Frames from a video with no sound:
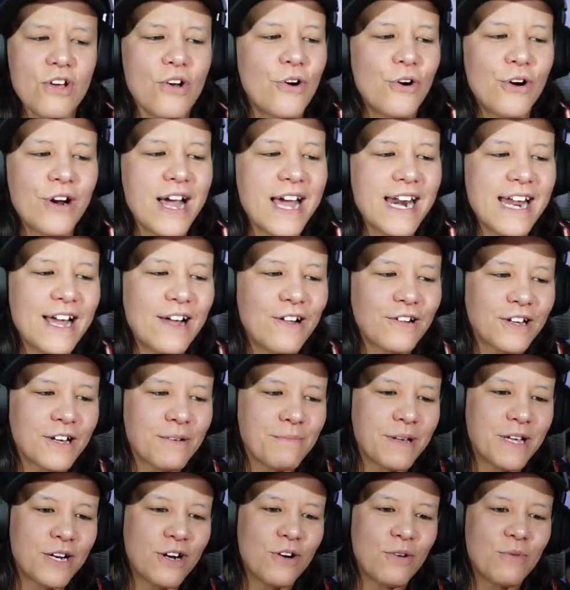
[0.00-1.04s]
Or not a El
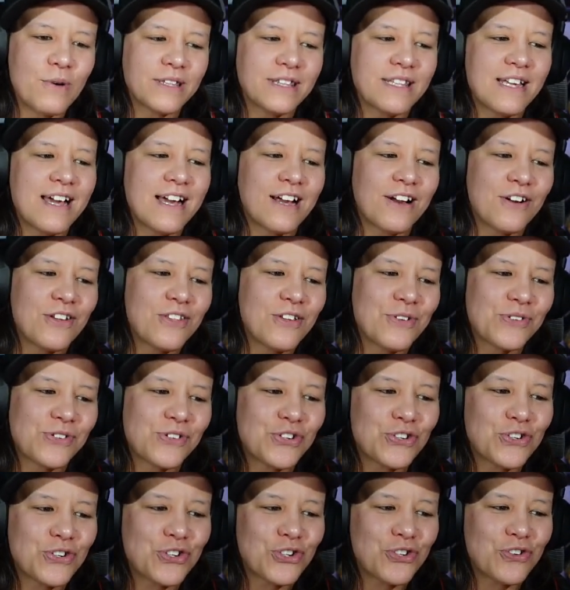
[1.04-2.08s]
Camino. What the heck are
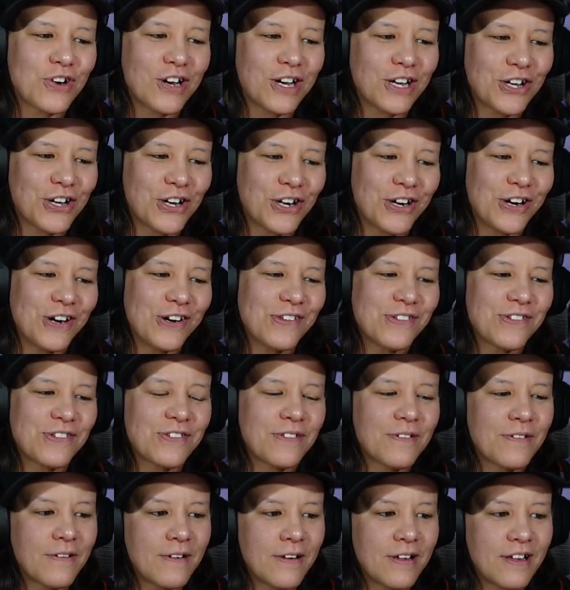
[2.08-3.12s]
those truck
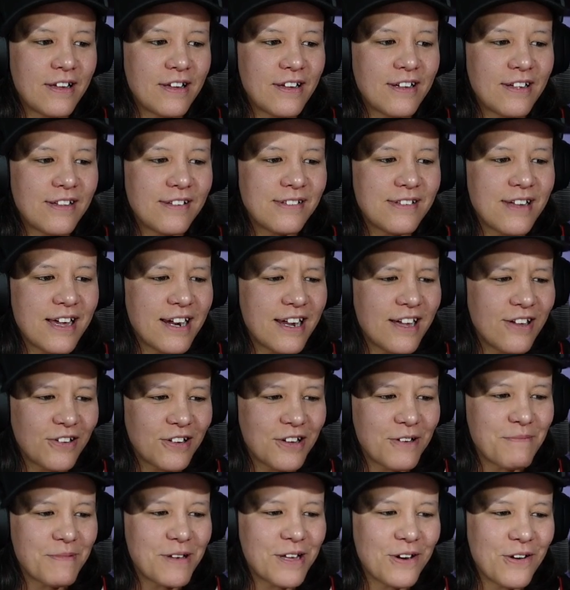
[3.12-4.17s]
cars? It's not an El
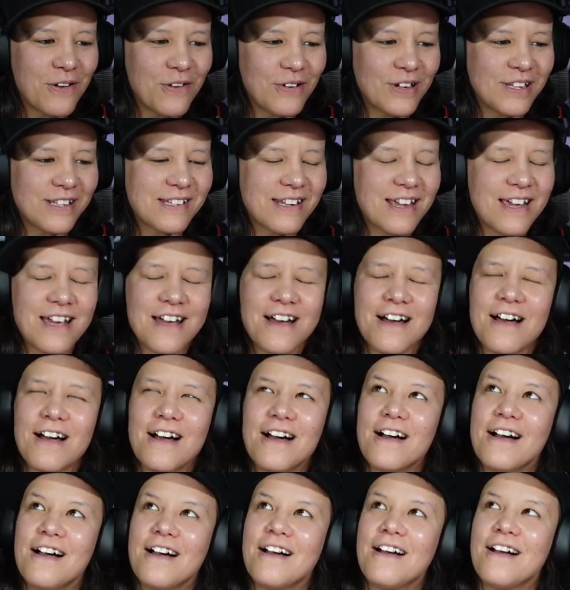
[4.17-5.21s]
Camino. It's a
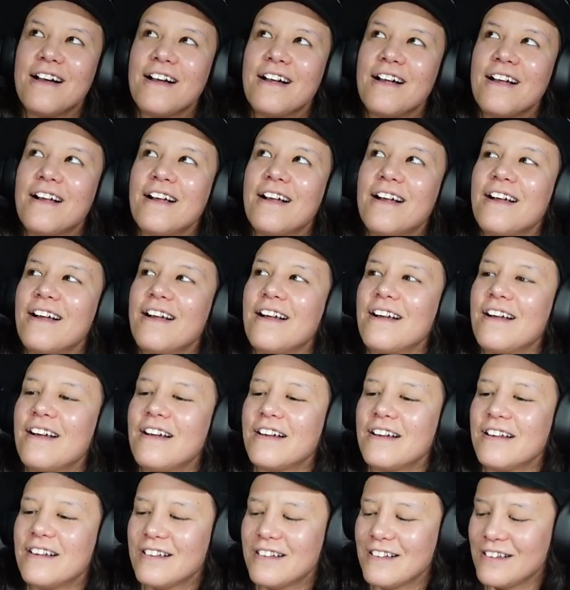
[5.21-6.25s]
uh
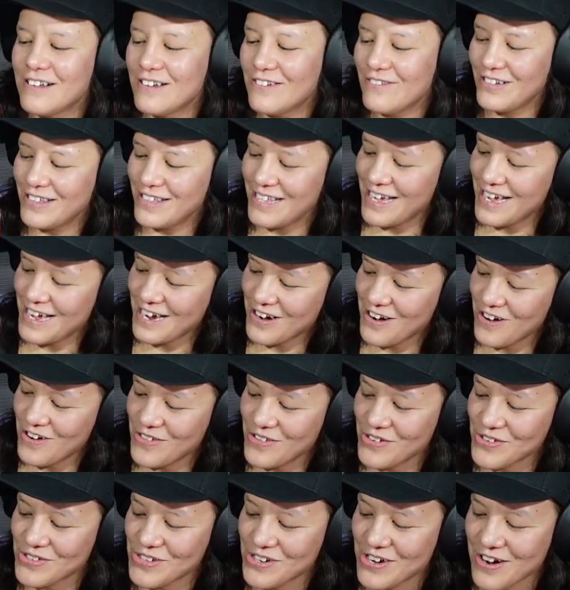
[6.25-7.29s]
What the heck are
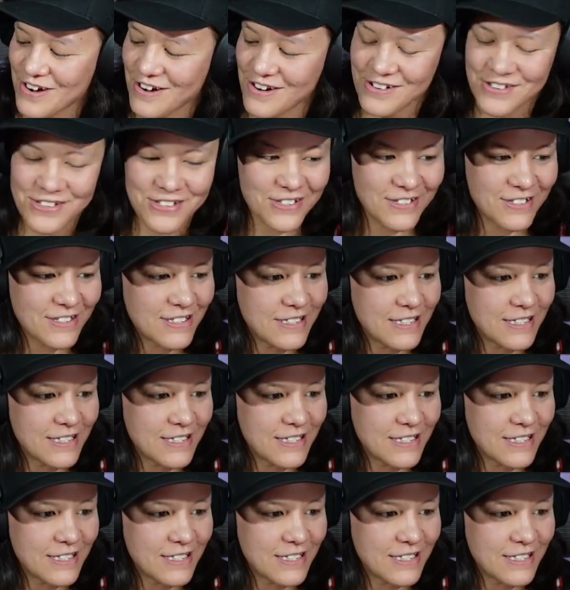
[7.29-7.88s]
those cars?